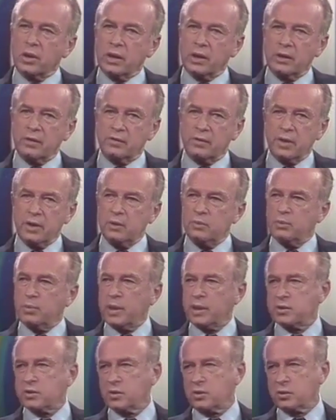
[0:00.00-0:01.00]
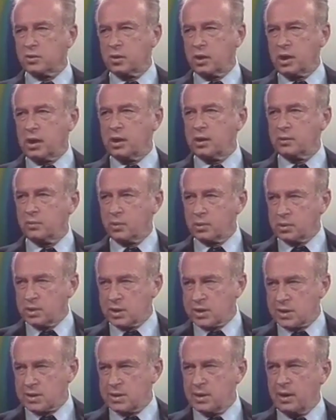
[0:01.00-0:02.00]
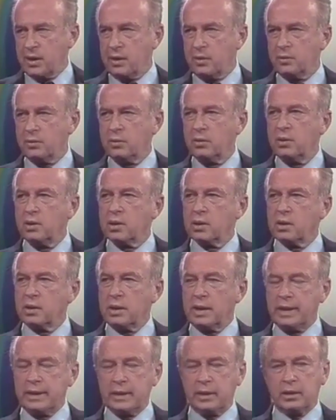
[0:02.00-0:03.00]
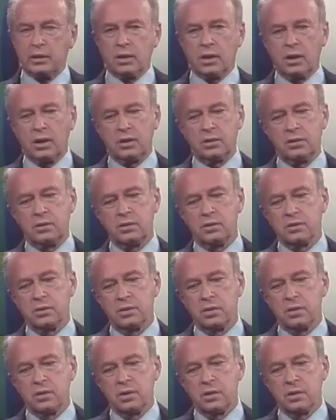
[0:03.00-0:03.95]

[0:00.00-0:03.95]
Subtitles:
to live in Petrograd, what is now Leningrad.